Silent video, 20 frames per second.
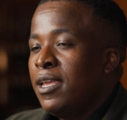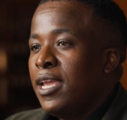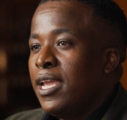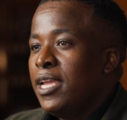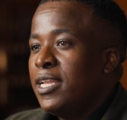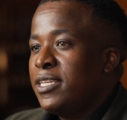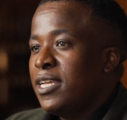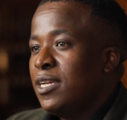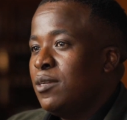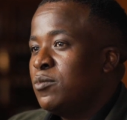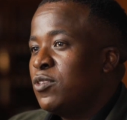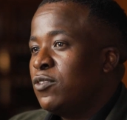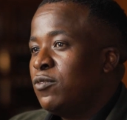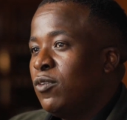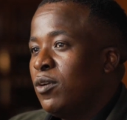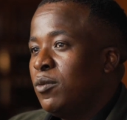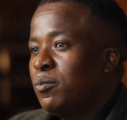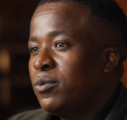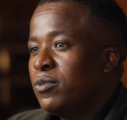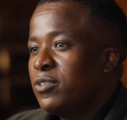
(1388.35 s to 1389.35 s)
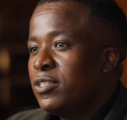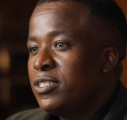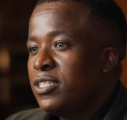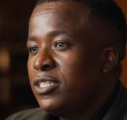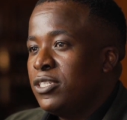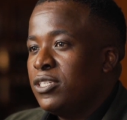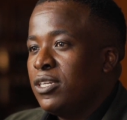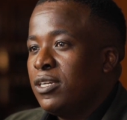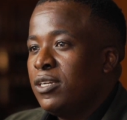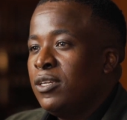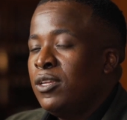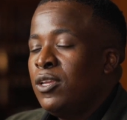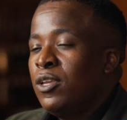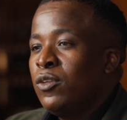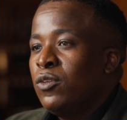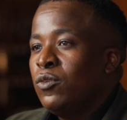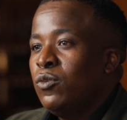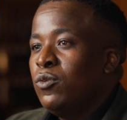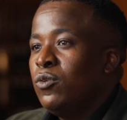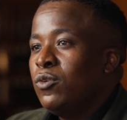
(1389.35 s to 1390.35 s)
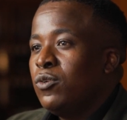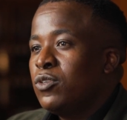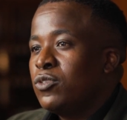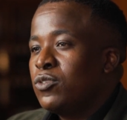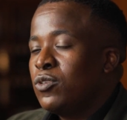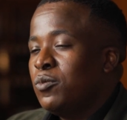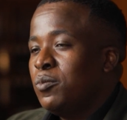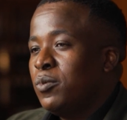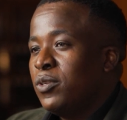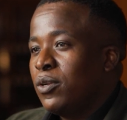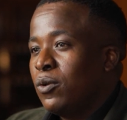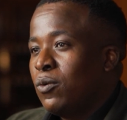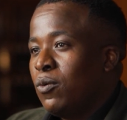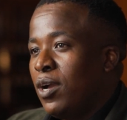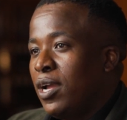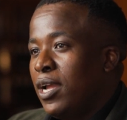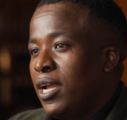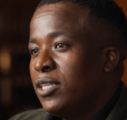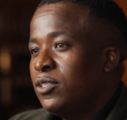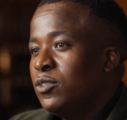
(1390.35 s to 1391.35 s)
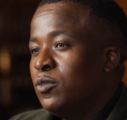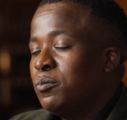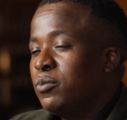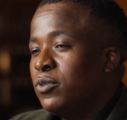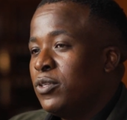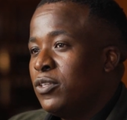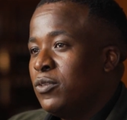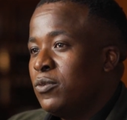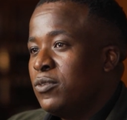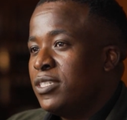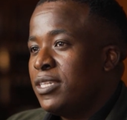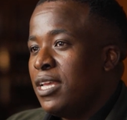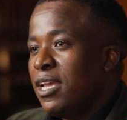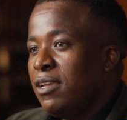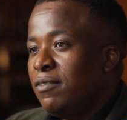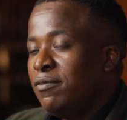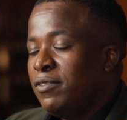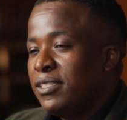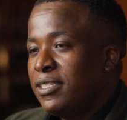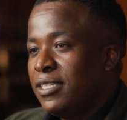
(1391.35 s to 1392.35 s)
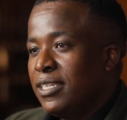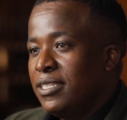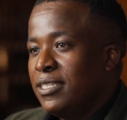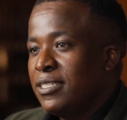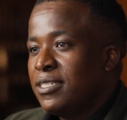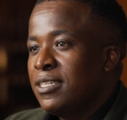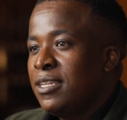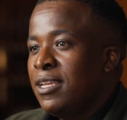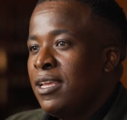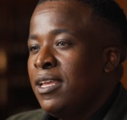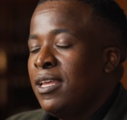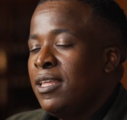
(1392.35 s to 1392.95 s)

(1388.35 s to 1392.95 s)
In terms of our procedure, you will also be required to produce evidence